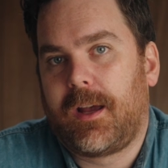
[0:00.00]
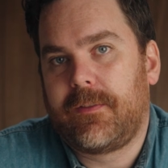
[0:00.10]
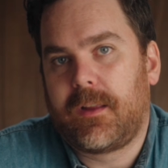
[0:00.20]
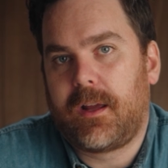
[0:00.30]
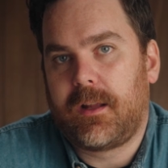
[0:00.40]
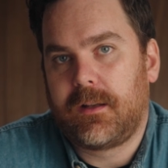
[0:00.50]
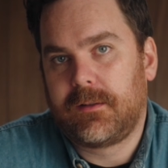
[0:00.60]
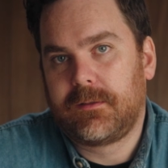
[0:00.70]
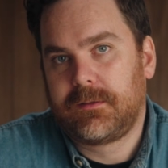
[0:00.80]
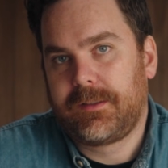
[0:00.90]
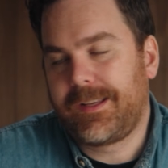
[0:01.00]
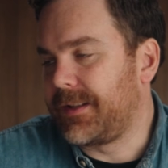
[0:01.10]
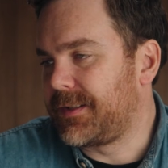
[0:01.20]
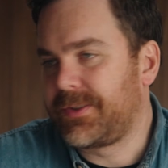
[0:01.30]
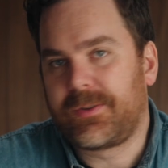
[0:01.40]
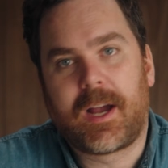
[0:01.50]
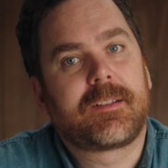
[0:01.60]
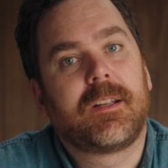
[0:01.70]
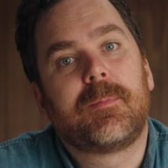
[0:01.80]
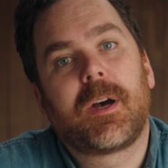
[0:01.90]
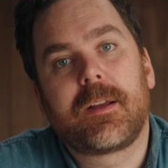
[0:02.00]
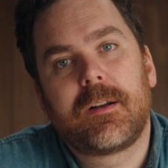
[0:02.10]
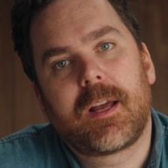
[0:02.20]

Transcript: and then get distracted by your